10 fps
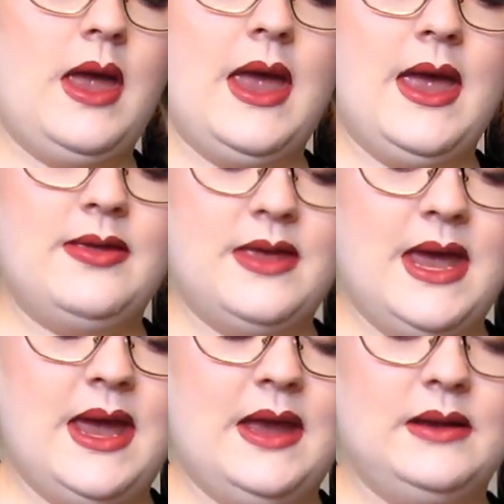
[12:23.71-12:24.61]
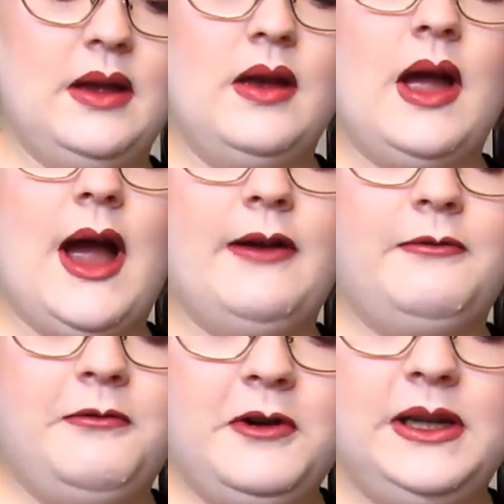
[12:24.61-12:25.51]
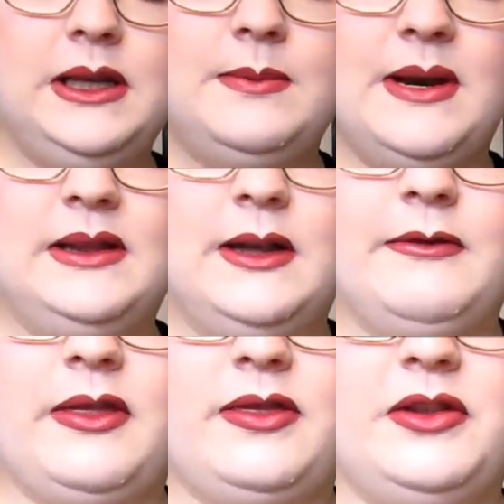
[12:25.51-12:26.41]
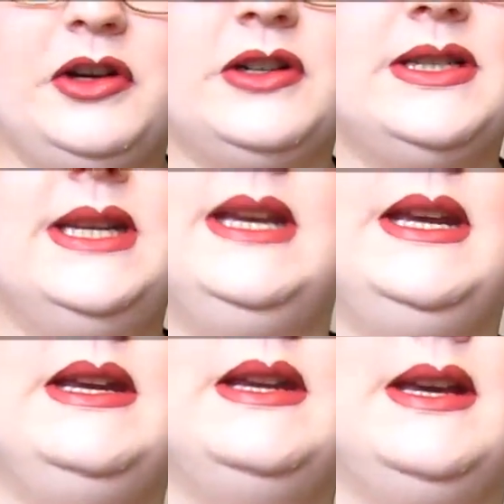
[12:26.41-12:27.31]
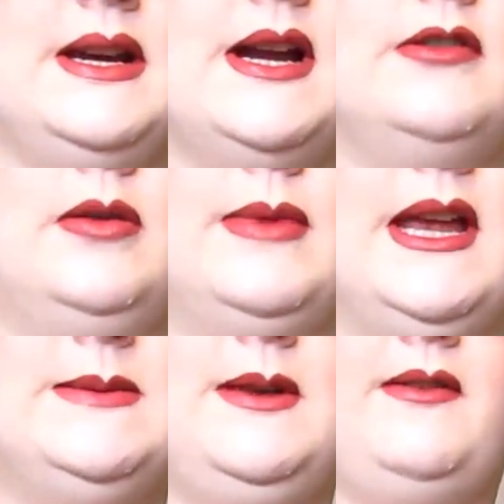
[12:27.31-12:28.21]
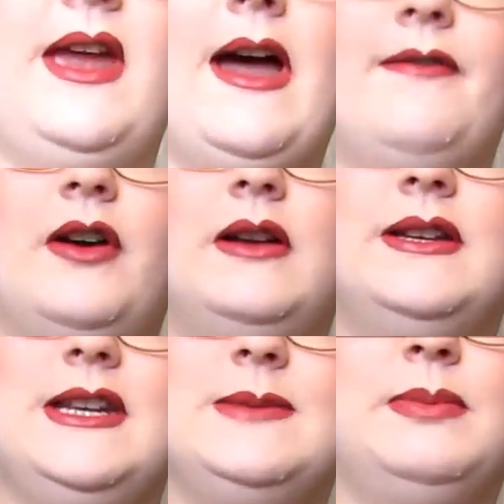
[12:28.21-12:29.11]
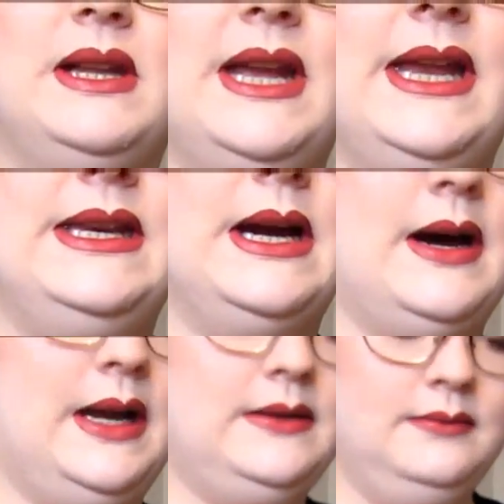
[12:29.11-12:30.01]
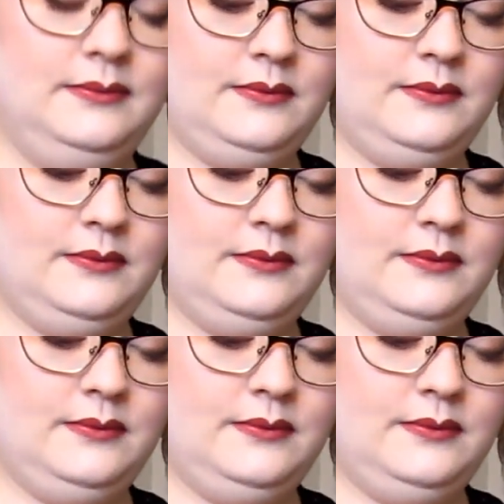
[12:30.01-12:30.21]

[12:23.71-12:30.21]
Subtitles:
And then I've really been in love with 13. It kind of reminds me of Kat Von D's Plan 9.